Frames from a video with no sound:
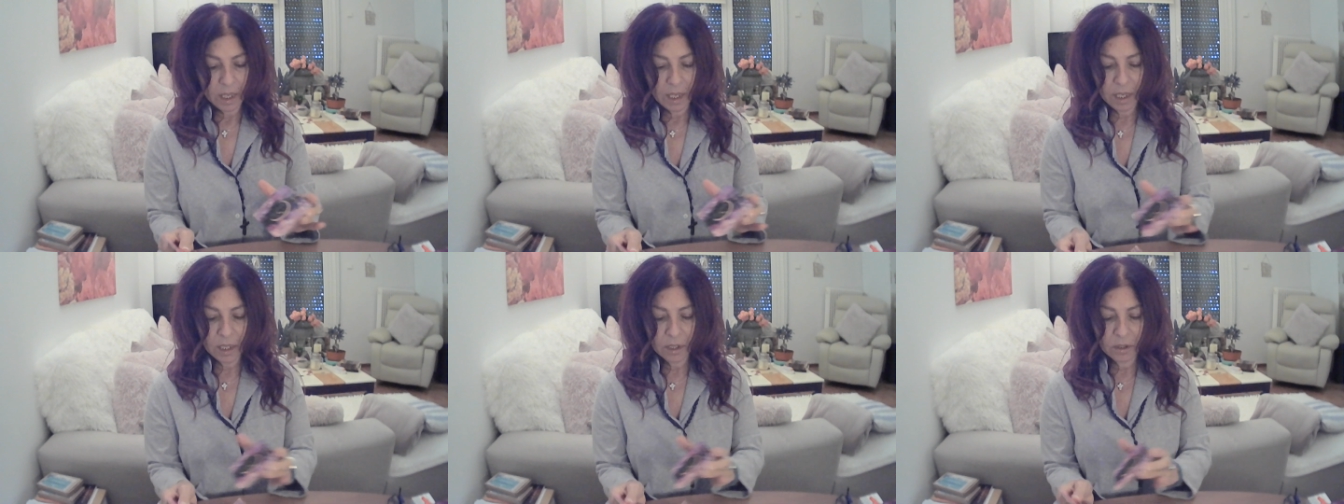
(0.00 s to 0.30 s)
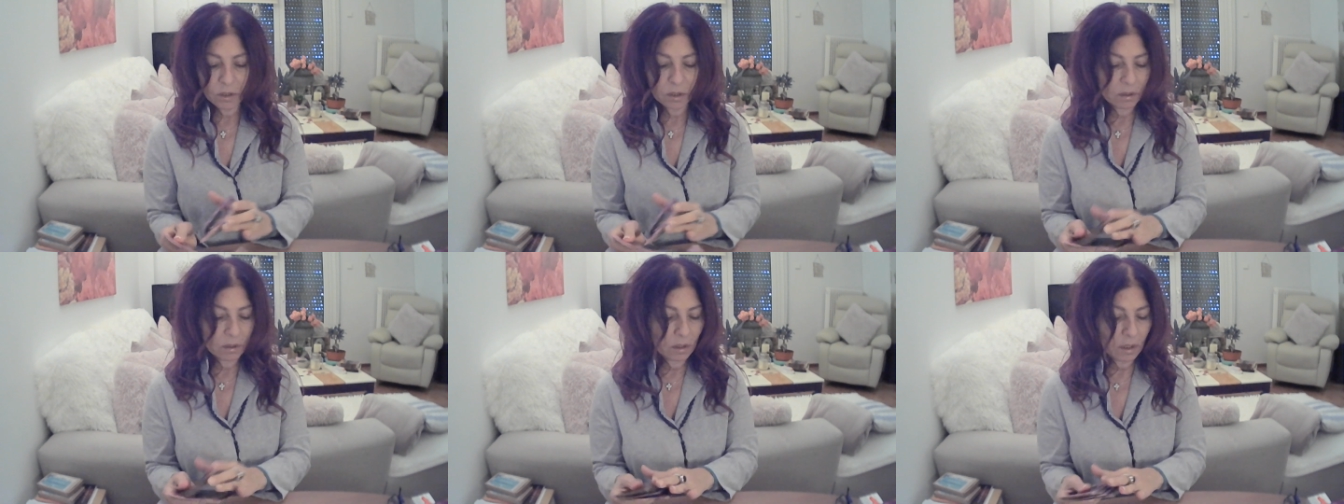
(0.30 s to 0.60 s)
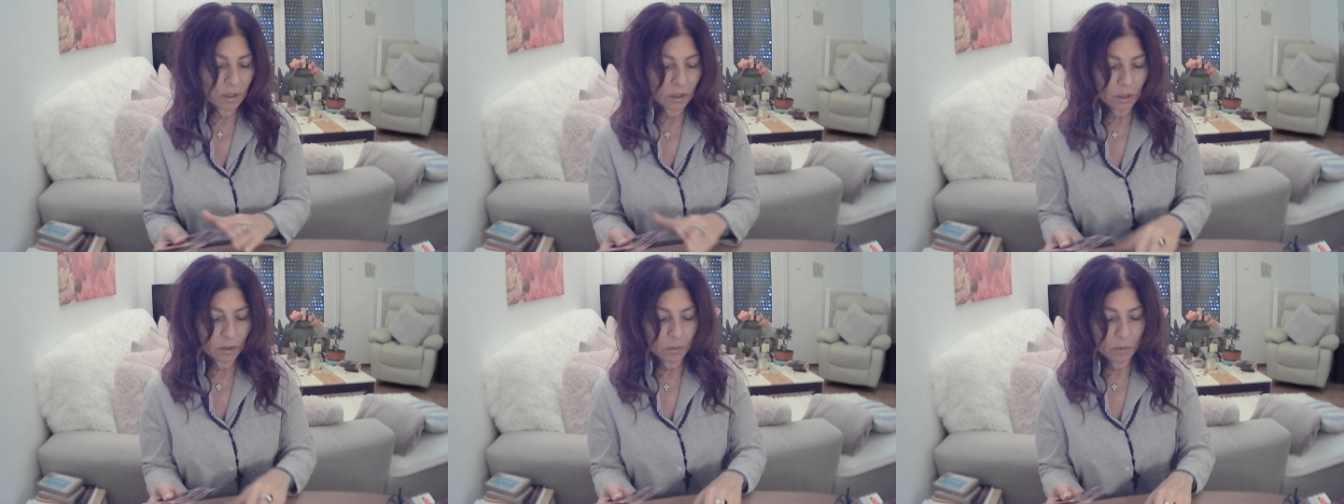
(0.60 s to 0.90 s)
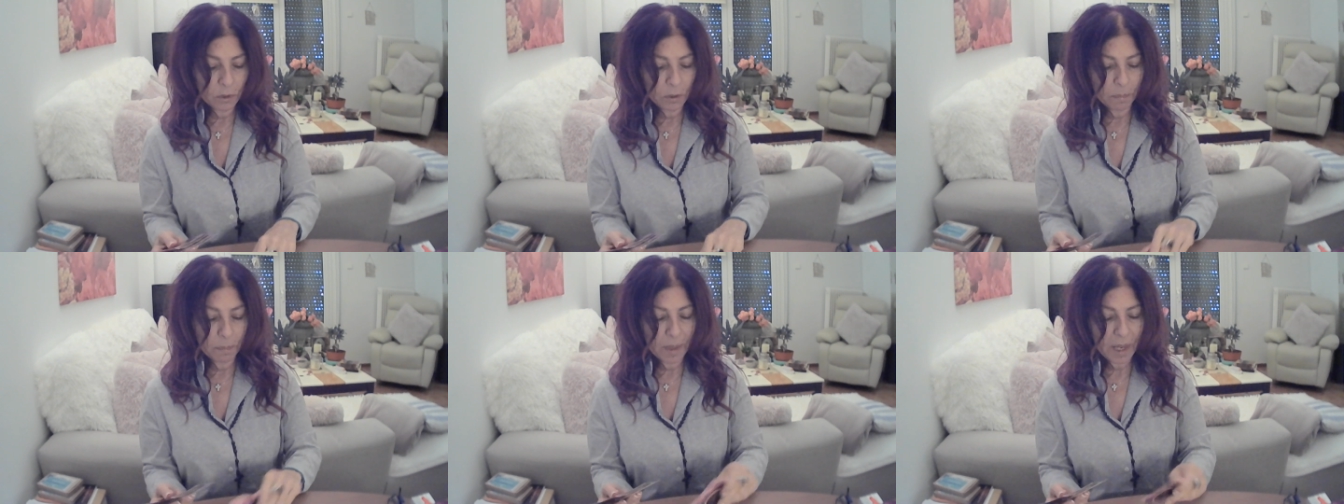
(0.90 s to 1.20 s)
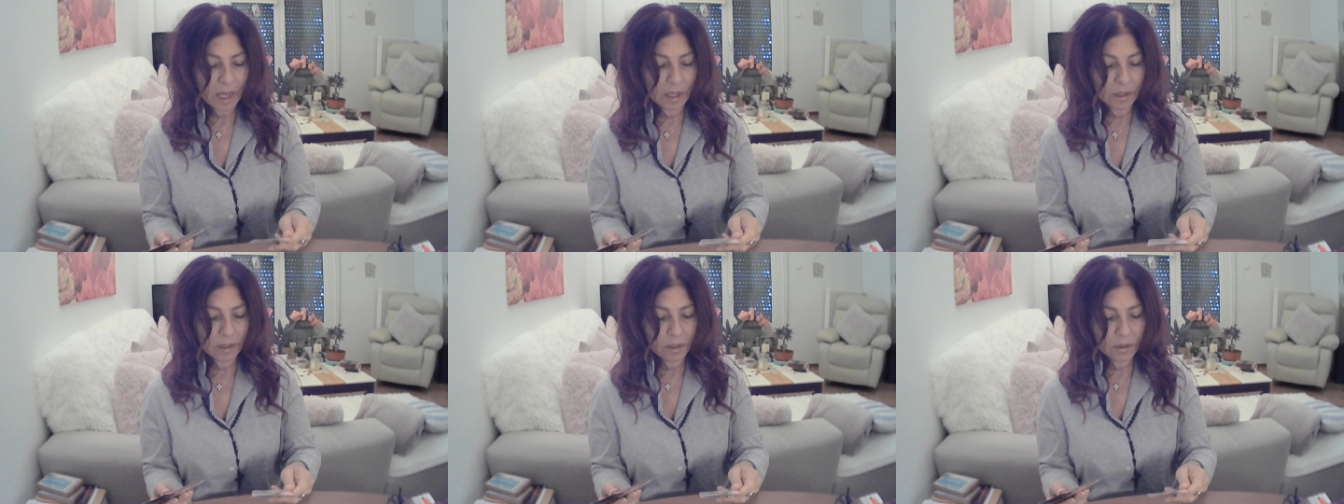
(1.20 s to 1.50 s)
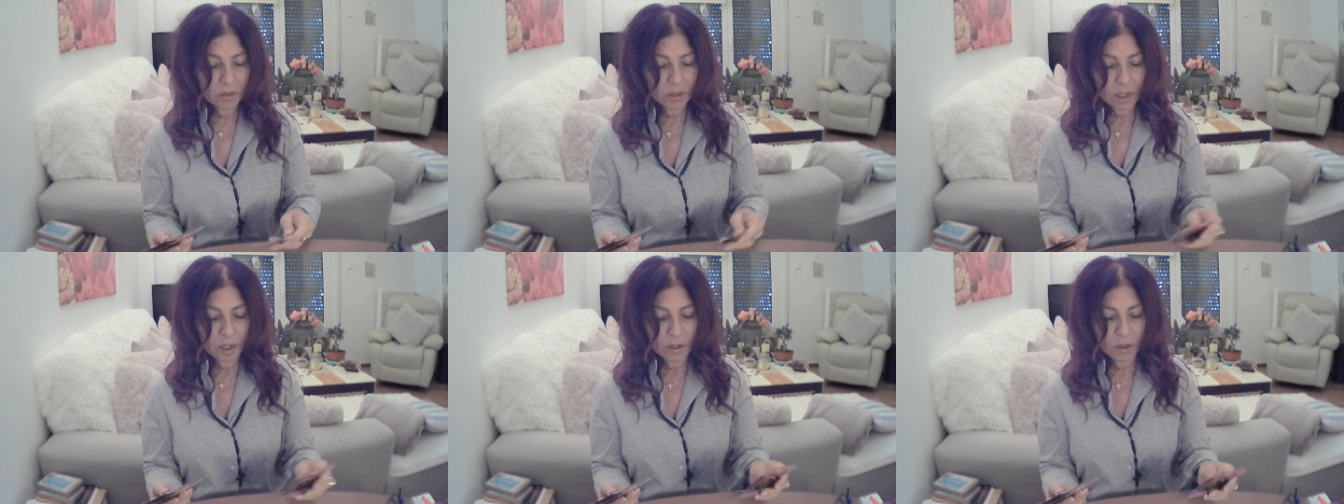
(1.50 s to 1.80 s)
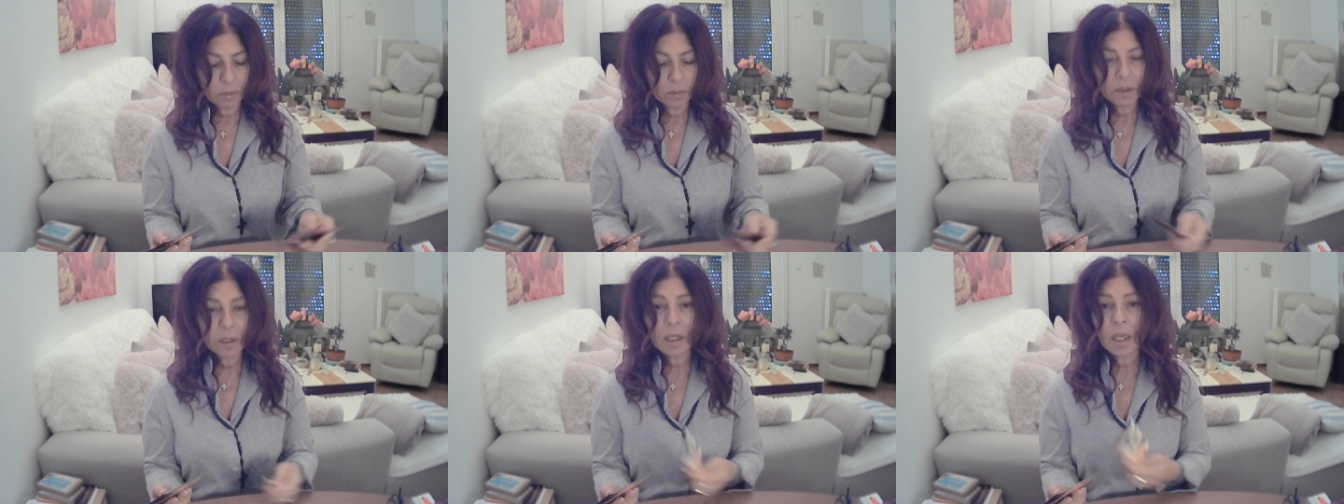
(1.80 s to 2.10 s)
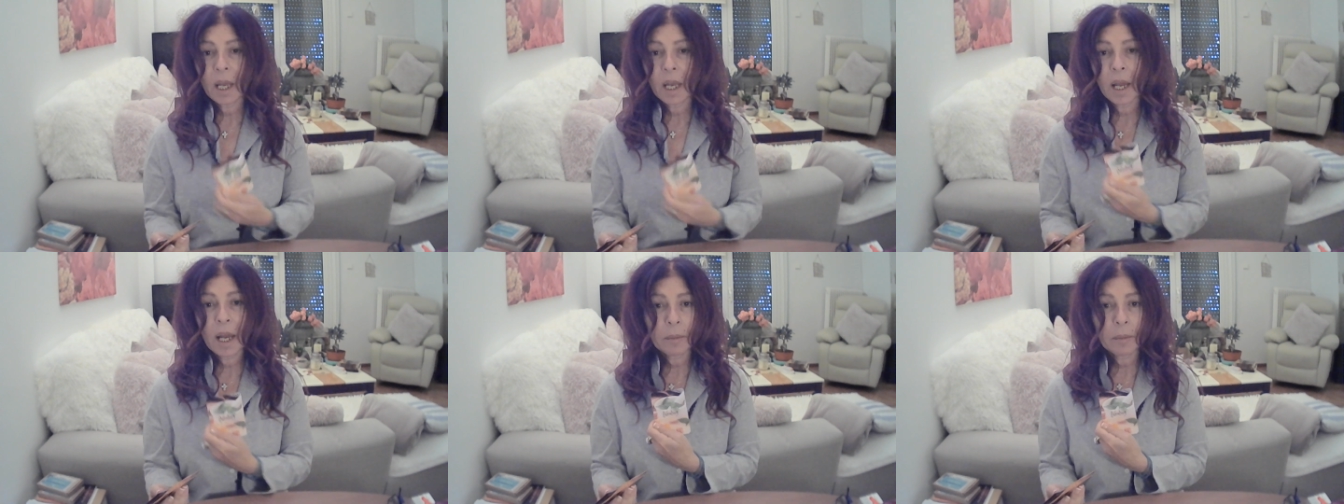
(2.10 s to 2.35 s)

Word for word: and, you know, your balance, and you're really